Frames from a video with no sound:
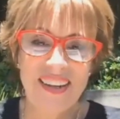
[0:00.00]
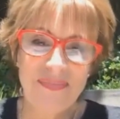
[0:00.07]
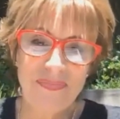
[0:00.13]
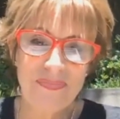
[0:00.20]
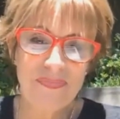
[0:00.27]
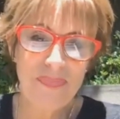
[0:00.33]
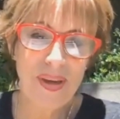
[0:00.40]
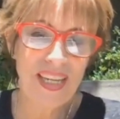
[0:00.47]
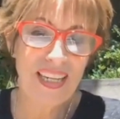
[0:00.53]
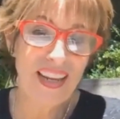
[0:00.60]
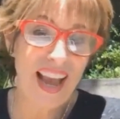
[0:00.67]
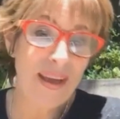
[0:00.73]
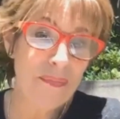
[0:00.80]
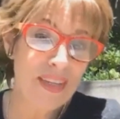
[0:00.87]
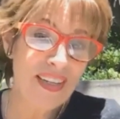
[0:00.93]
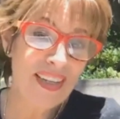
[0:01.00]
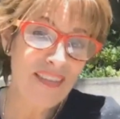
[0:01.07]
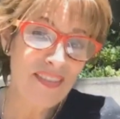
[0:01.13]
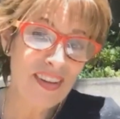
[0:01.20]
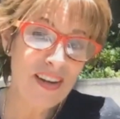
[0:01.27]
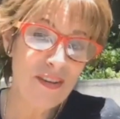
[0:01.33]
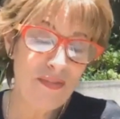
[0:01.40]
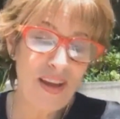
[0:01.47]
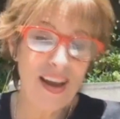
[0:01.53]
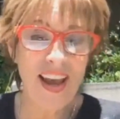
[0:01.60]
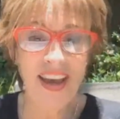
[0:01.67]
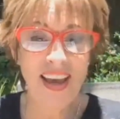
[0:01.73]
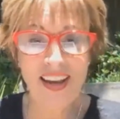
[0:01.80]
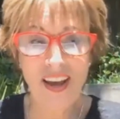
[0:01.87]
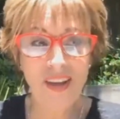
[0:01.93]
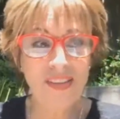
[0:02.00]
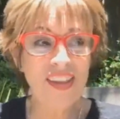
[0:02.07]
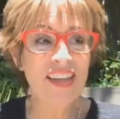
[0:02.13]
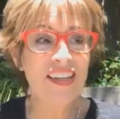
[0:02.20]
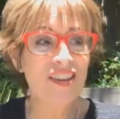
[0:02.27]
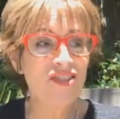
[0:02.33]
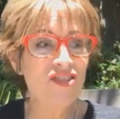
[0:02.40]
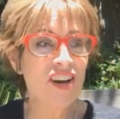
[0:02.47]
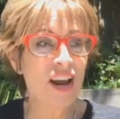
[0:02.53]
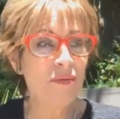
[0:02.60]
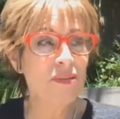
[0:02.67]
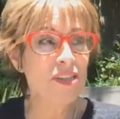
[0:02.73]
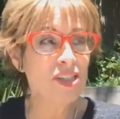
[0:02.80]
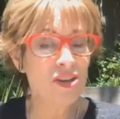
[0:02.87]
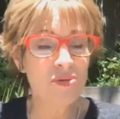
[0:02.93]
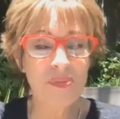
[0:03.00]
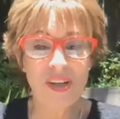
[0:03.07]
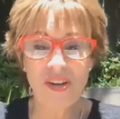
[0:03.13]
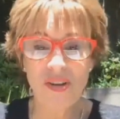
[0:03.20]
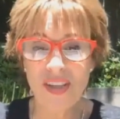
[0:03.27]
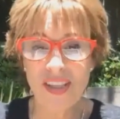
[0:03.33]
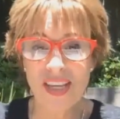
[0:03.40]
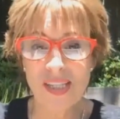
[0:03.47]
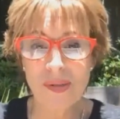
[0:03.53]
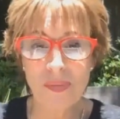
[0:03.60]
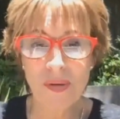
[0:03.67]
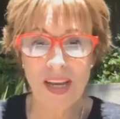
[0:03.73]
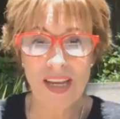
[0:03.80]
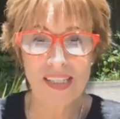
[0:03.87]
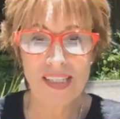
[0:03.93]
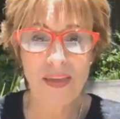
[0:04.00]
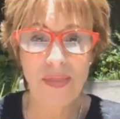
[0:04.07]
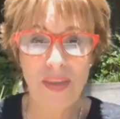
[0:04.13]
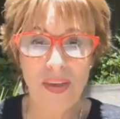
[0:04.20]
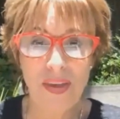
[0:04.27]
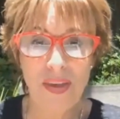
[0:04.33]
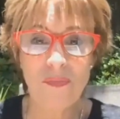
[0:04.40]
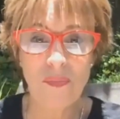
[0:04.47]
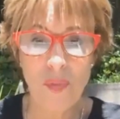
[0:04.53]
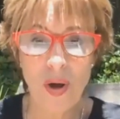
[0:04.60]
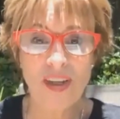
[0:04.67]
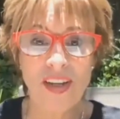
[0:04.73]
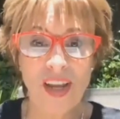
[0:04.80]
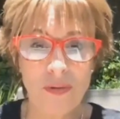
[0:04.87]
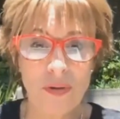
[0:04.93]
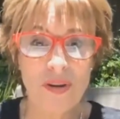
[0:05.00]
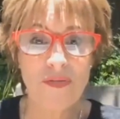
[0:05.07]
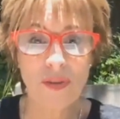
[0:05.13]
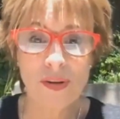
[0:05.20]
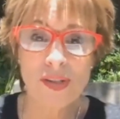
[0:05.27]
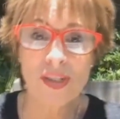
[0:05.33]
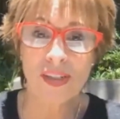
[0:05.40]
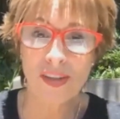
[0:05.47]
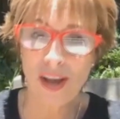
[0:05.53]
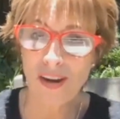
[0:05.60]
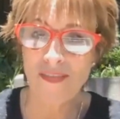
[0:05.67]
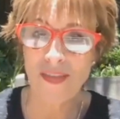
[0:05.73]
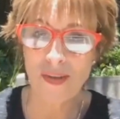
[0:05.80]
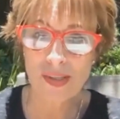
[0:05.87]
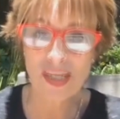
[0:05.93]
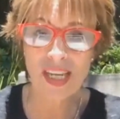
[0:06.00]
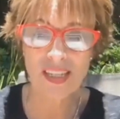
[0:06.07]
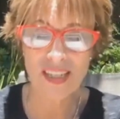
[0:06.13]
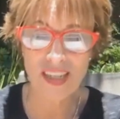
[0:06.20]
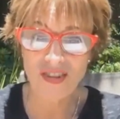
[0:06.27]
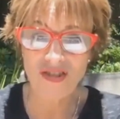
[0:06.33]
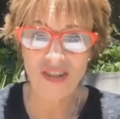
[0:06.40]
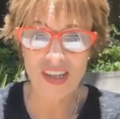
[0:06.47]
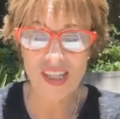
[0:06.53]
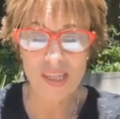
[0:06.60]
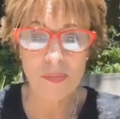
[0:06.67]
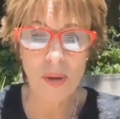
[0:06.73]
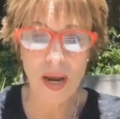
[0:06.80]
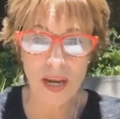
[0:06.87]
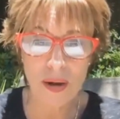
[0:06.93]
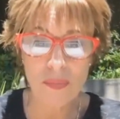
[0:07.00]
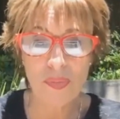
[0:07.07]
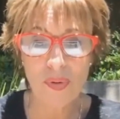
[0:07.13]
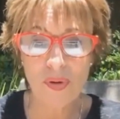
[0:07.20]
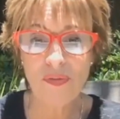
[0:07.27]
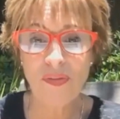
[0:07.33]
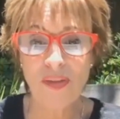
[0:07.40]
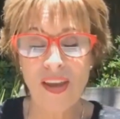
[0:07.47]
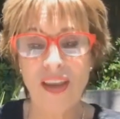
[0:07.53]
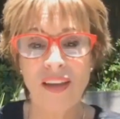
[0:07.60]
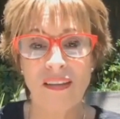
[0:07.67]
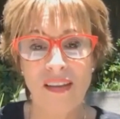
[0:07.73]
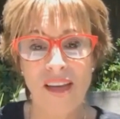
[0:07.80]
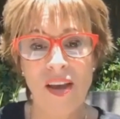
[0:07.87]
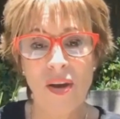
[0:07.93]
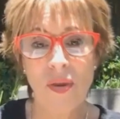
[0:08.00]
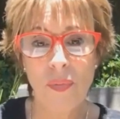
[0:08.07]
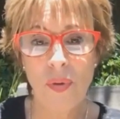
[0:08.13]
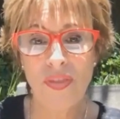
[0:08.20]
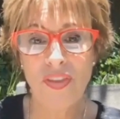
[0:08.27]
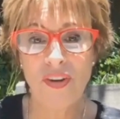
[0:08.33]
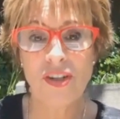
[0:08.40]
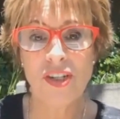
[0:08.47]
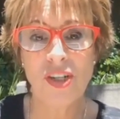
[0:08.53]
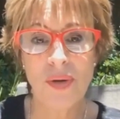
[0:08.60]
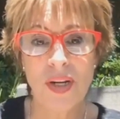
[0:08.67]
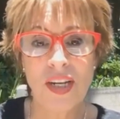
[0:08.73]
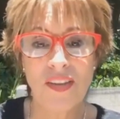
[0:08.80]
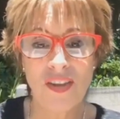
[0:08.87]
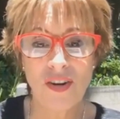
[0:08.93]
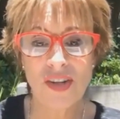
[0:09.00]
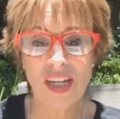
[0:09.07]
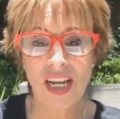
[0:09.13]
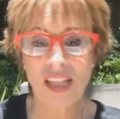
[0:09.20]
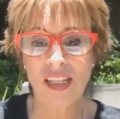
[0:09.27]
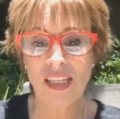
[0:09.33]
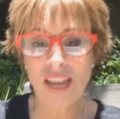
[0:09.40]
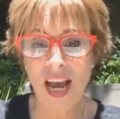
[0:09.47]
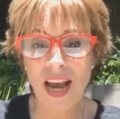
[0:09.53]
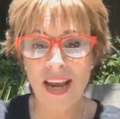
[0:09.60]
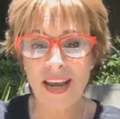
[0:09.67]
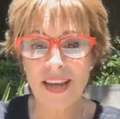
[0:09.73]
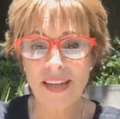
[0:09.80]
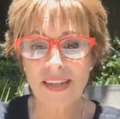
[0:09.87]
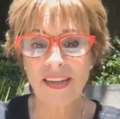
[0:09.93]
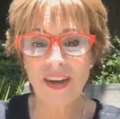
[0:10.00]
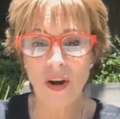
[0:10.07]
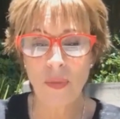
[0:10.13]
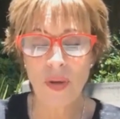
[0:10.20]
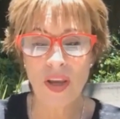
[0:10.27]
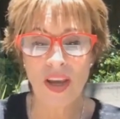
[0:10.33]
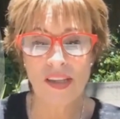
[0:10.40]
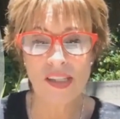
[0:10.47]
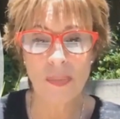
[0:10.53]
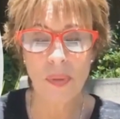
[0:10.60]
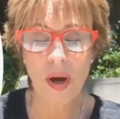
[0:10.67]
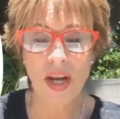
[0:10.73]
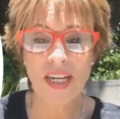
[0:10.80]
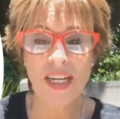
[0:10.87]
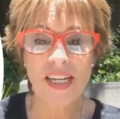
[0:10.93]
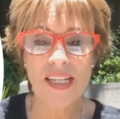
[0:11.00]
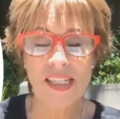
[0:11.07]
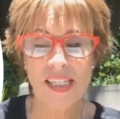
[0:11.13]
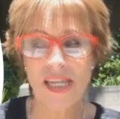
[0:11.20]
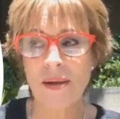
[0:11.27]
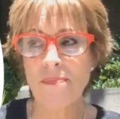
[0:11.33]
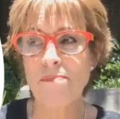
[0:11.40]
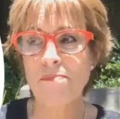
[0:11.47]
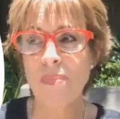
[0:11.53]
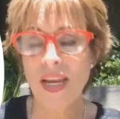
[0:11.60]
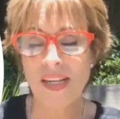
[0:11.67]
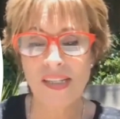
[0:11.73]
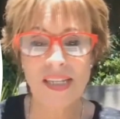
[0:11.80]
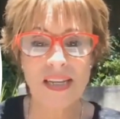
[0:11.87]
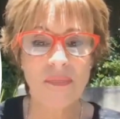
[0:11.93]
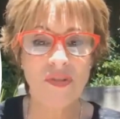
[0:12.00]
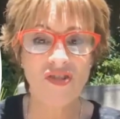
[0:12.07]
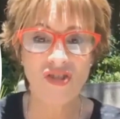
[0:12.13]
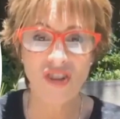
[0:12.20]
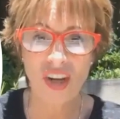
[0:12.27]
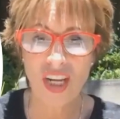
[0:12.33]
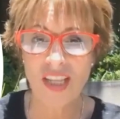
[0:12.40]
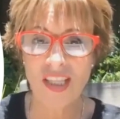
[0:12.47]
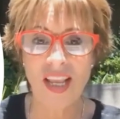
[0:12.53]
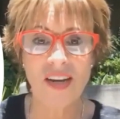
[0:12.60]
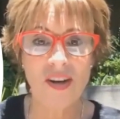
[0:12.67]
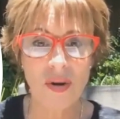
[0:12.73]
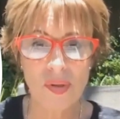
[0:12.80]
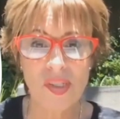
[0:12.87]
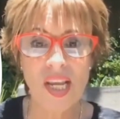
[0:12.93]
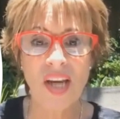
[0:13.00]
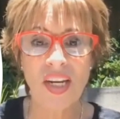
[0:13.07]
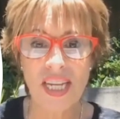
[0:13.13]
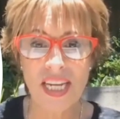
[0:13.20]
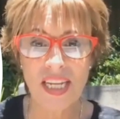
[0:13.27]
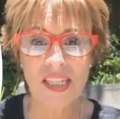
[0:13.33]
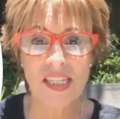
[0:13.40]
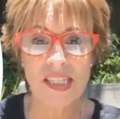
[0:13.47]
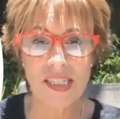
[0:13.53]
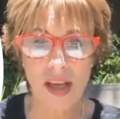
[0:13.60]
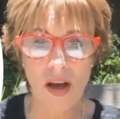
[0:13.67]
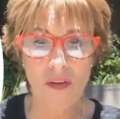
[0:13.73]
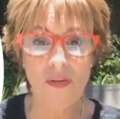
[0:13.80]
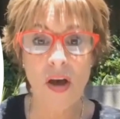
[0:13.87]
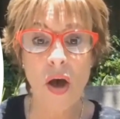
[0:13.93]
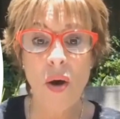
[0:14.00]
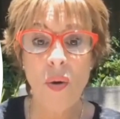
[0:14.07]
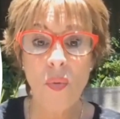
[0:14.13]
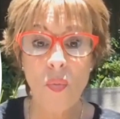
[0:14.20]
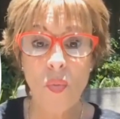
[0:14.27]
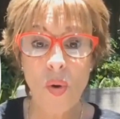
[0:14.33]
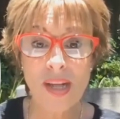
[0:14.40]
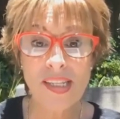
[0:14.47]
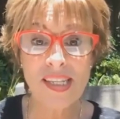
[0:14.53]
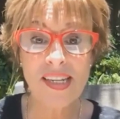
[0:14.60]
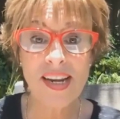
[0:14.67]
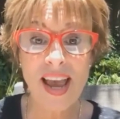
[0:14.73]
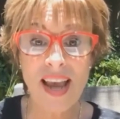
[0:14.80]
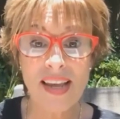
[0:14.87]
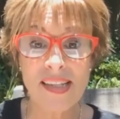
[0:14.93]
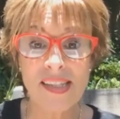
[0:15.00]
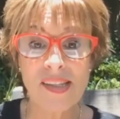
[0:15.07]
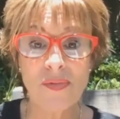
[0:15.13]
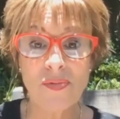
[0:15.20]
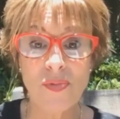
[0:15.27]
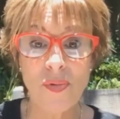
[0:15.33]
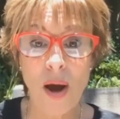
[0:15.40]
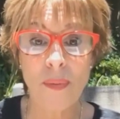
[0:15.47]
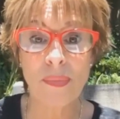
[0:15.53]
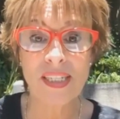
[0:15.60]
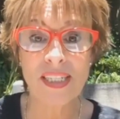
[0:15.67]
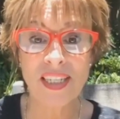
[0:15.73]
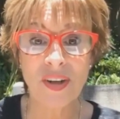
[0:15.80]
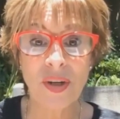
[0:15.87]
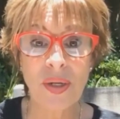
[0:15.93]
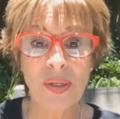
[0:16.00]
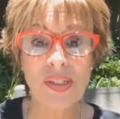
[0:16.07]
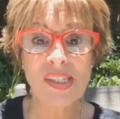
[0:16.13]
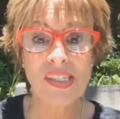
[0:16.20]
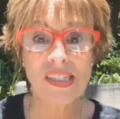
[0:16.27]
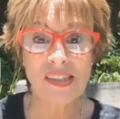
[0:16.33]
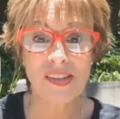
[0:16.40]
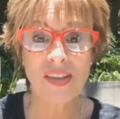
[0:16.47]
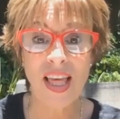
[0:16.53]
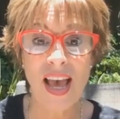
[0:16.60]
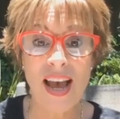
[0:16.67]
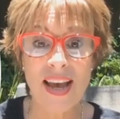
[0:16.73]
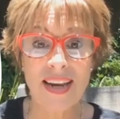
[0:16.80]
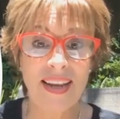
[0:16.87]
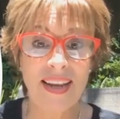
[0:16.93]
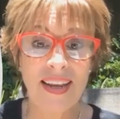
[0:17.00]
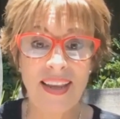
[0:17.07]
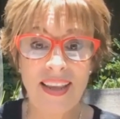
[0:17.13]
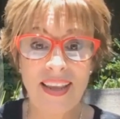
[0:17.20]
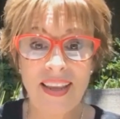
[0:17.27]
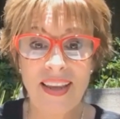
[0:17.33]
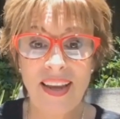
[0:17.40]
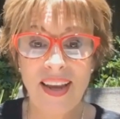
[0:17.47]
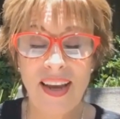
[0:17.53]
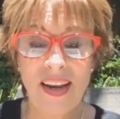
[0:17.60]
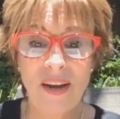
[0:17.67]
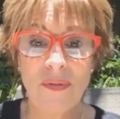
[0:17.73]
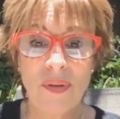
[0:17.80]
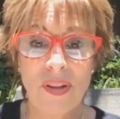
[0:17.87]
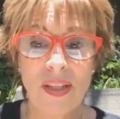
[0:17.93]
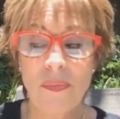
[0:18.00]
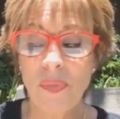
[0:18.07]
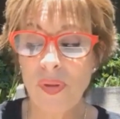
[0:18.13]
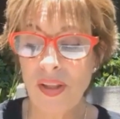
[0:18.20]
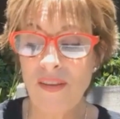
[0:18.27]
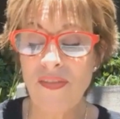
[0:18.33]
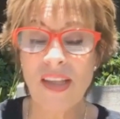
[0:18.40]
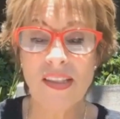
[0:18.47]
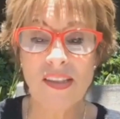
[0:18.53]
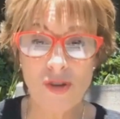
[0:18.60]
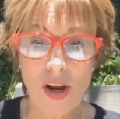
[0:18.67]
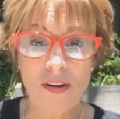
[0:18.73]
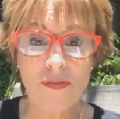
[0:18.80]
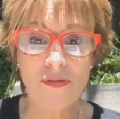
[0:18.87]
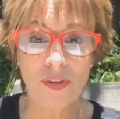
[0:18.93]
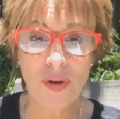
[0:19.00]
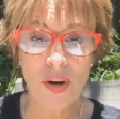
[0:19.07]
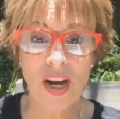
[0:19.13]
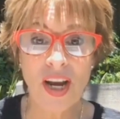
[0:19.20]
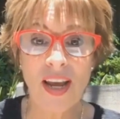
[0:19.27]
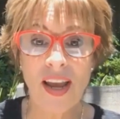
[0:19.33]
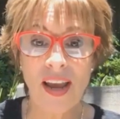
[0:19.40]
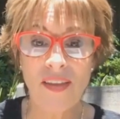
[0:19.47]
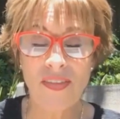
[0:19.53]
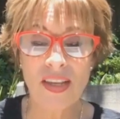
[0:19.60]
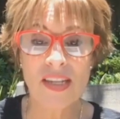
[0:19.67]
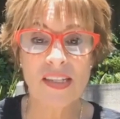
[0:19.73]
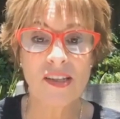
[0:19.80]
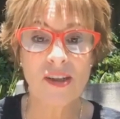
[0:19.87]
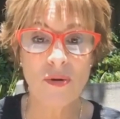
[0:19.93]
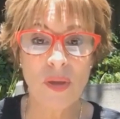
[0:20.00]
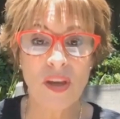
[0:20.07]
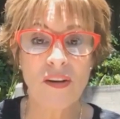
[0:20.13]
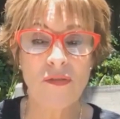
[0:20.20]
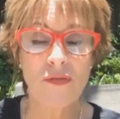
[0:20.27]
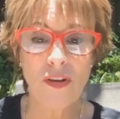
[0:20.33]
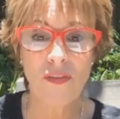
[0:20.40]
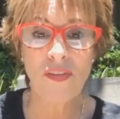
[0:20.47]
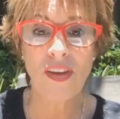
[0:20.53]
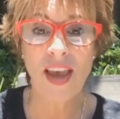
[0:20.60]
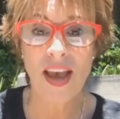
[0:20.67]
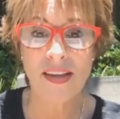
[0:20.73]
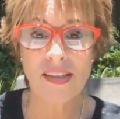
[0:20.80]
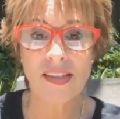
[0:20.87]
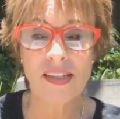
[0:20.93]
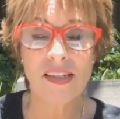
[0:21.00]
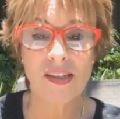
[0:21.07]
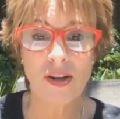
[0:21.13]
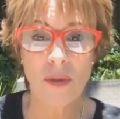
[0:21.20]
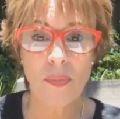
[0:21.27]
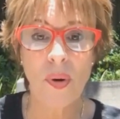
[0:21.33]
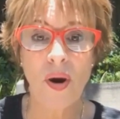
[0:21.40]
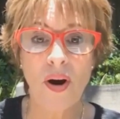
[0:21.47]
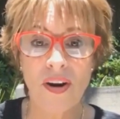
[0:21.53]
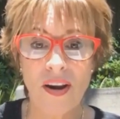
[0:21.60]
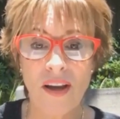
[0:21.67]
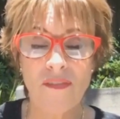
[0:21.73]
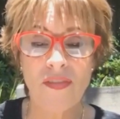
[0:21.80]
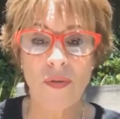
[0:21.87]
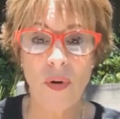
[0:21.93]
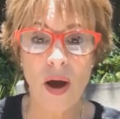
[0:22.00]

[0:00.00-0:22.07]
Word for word: But I mean, even if I had a health condition, I would still be doing this, because I think one can reverse a lot of those conditions by improving what they're doing in their daily diet, you know, because the body is an amazing machine that knows how to heal itself once it has the raw materials to do that. Right. And I really believe that Strataflora and these humic and fulvic acids are part of the raw